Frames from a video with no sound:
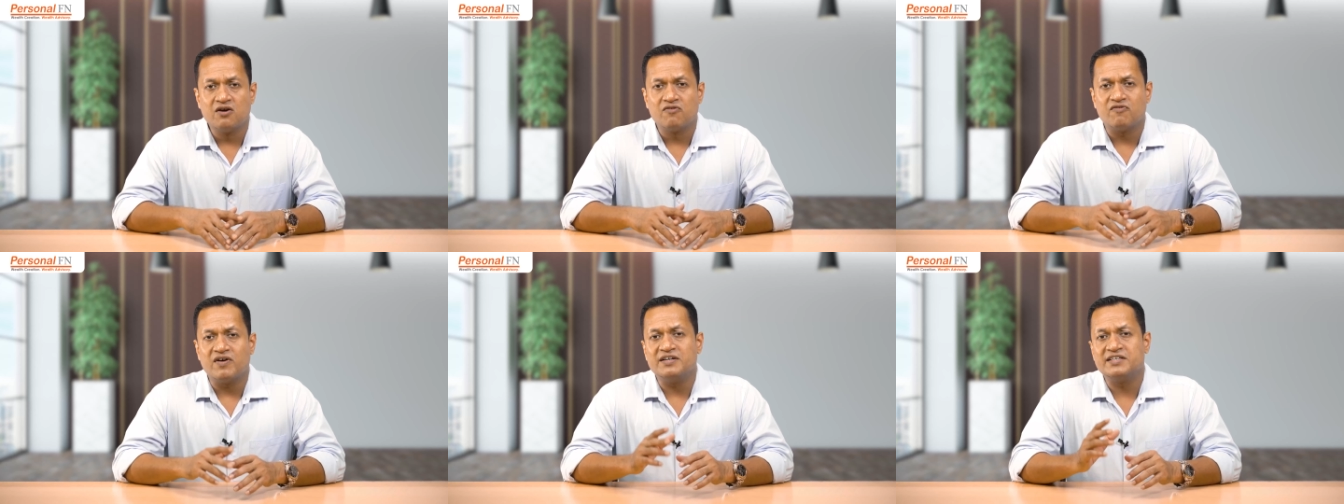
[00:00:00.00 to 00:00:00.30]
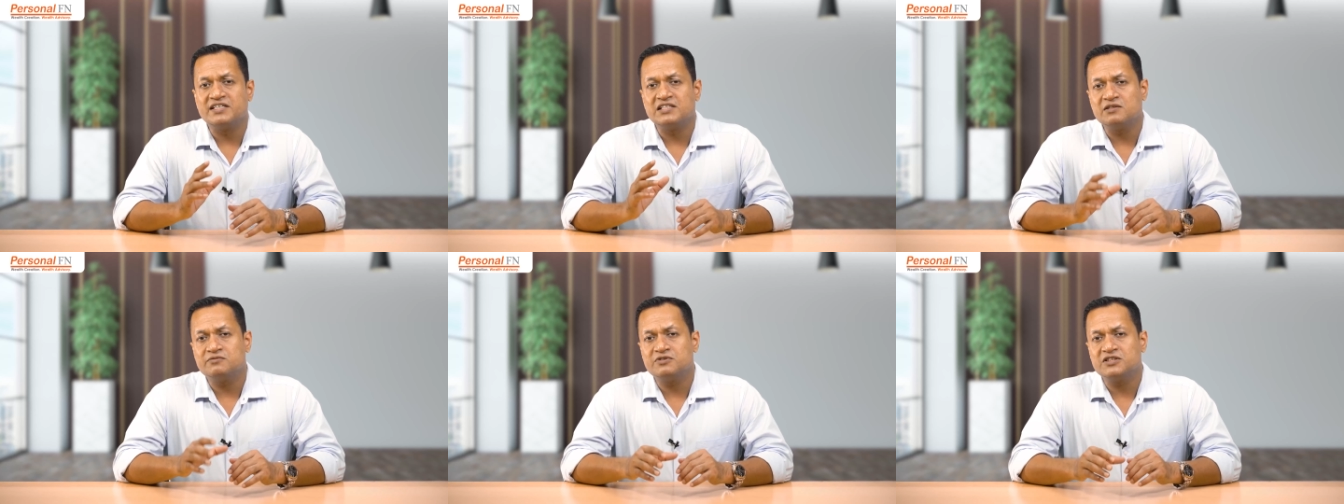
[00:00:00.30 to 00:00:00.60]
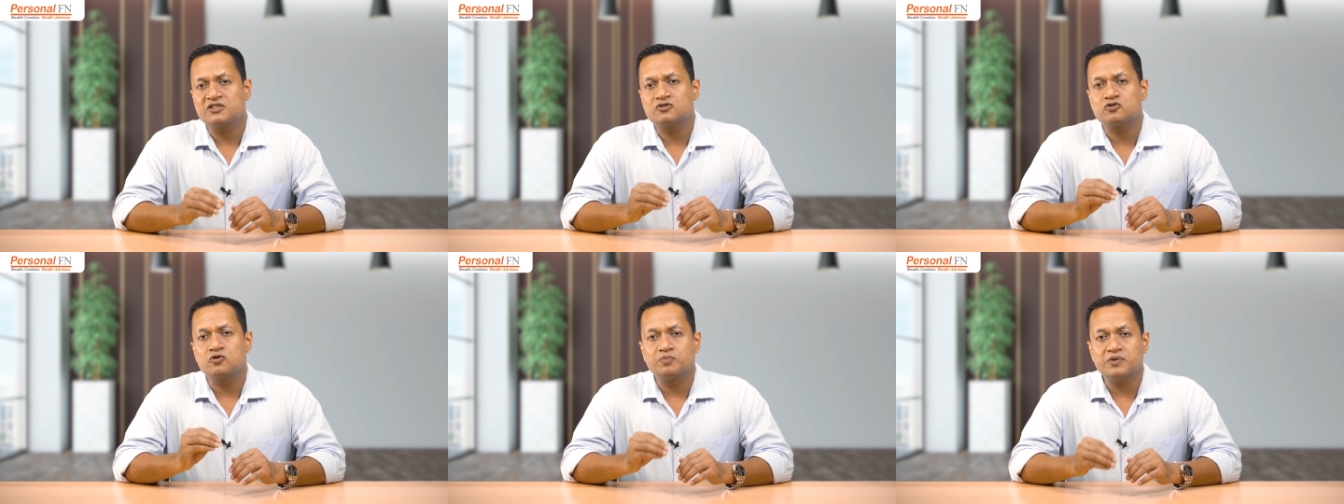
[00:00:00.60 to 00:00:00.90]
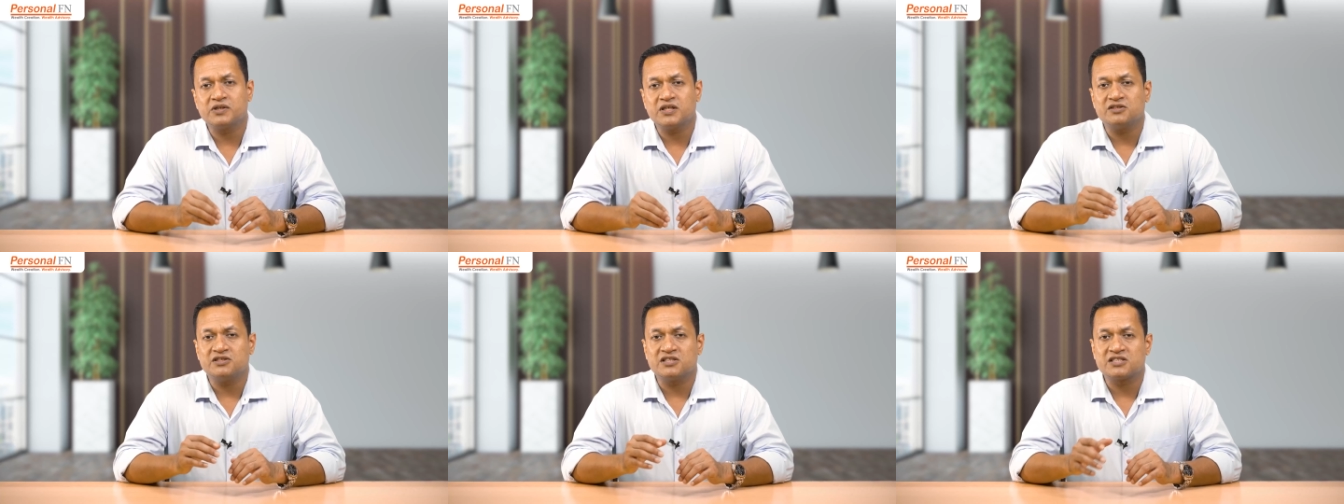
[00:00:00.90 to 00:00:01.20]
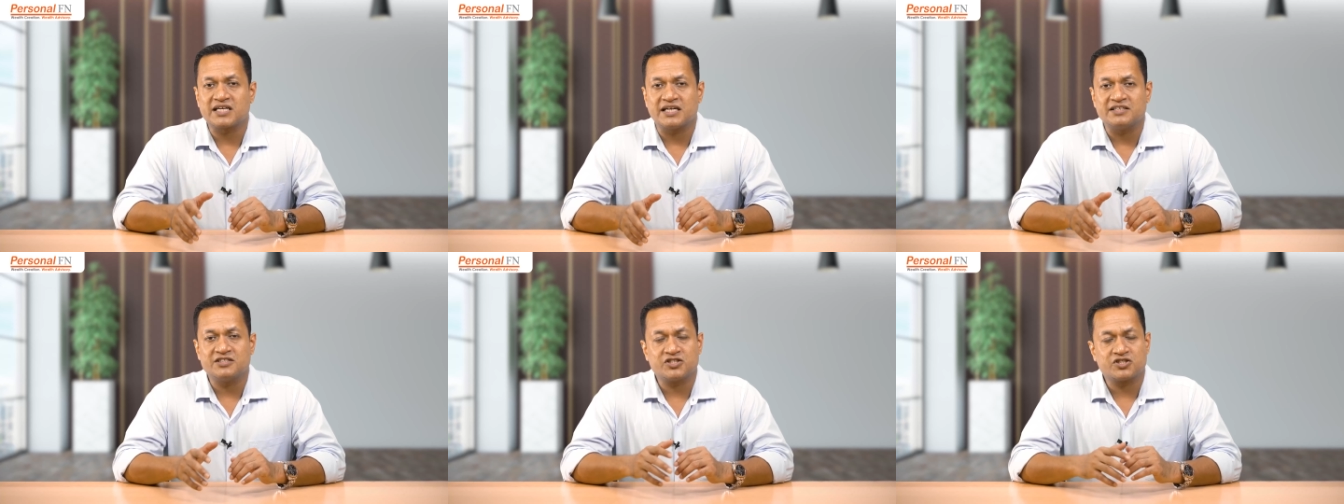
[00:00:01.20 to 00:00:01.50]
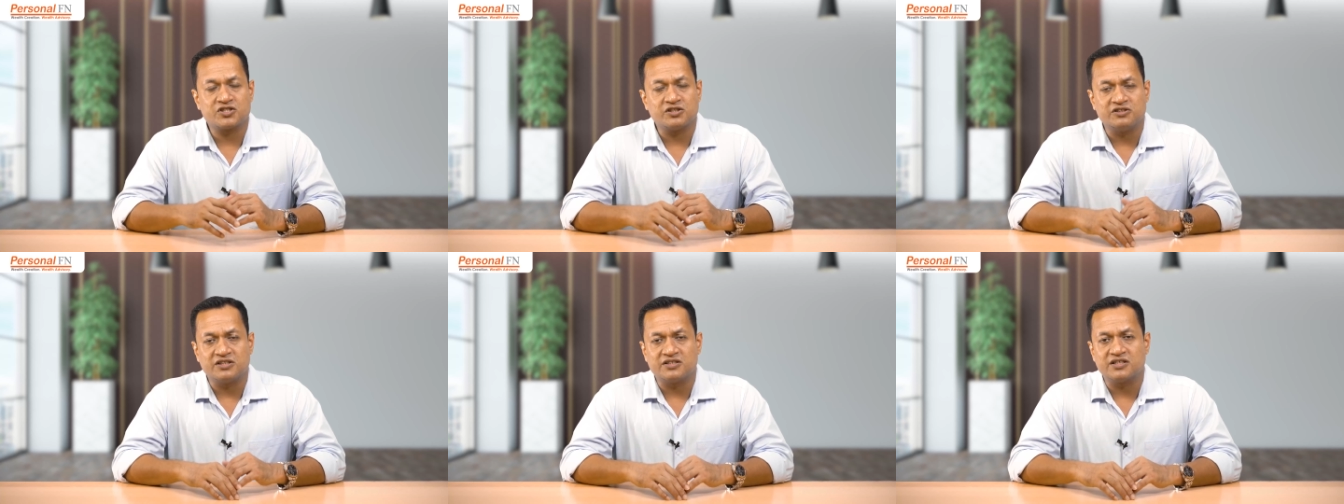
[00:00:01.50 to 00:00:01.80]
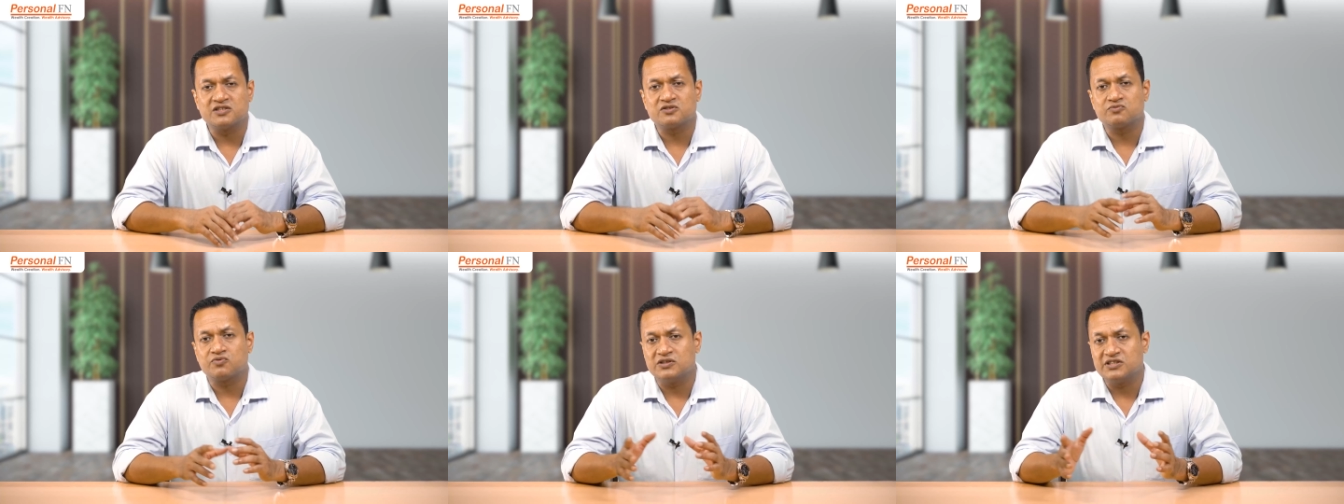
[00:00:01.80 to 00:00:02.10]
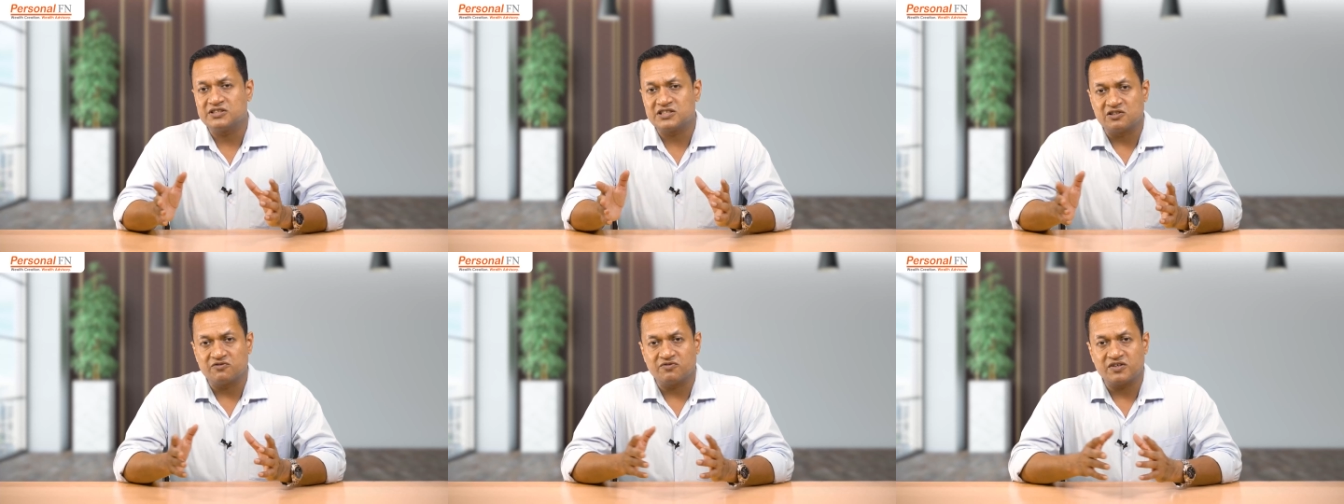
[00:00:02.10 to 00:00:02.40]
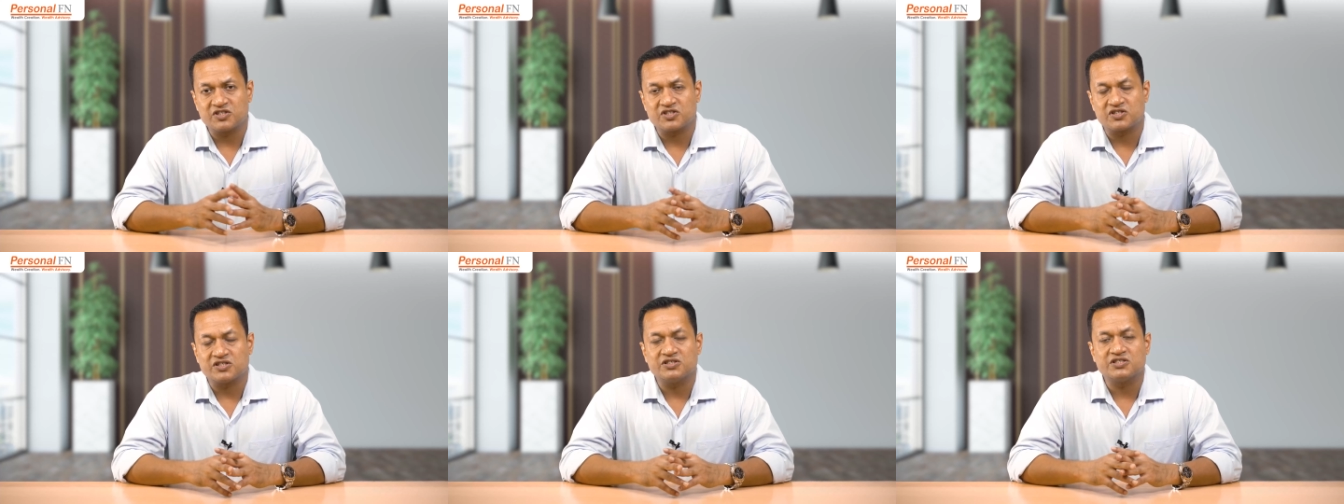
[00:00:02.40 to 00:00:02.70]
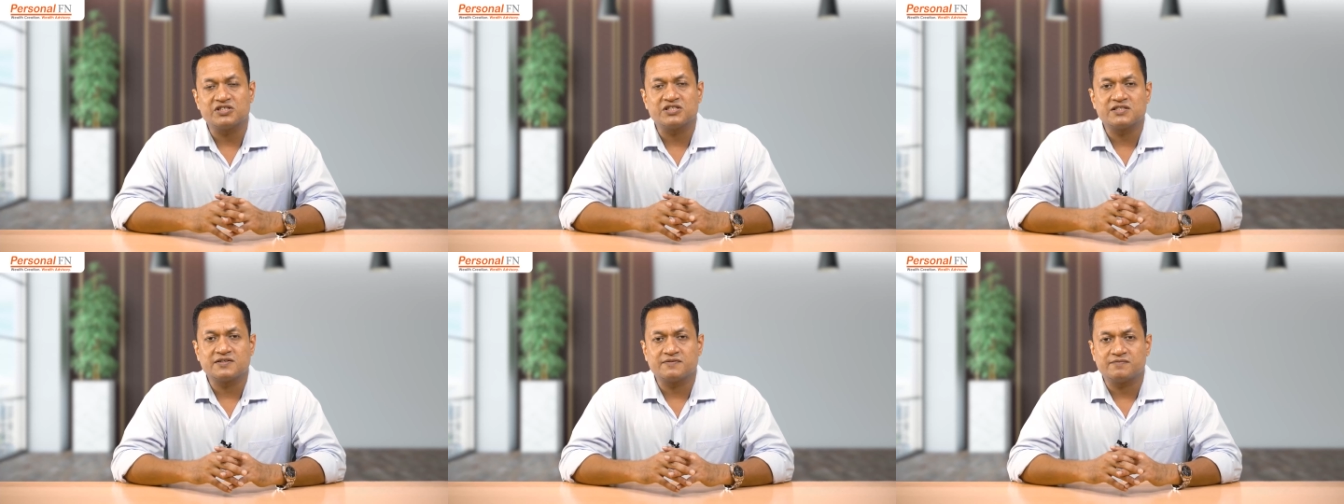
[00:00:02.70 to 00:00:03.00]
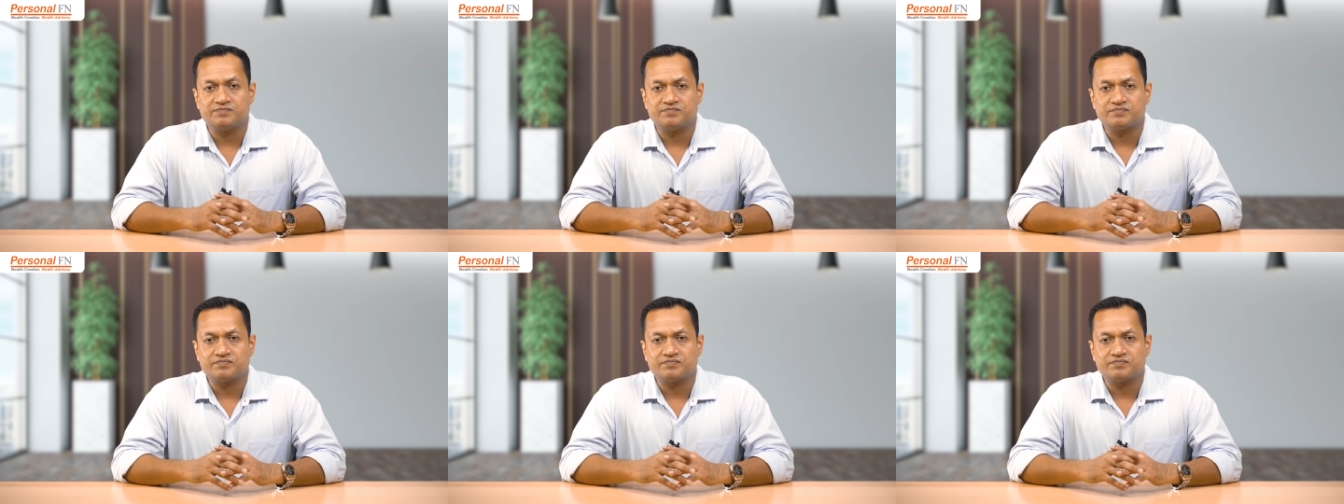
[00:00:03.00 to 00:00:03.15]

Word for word: while delivering superior risk-adjusted returns for its investors.